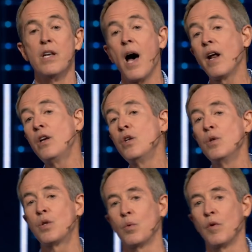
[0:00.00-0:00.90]
not
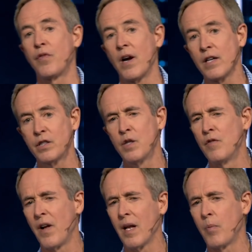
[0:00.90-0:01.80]
unusual for us to
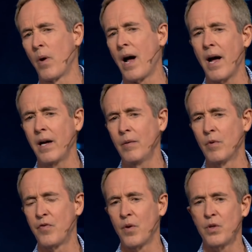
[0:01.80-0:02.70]
develop what I
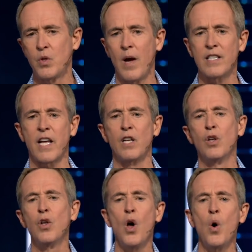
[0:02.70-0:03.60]
refer to as a
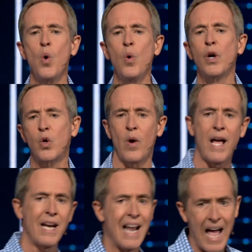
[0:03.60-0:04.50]

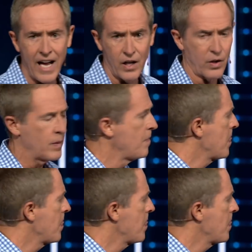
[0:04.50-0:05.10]
low-grade anger.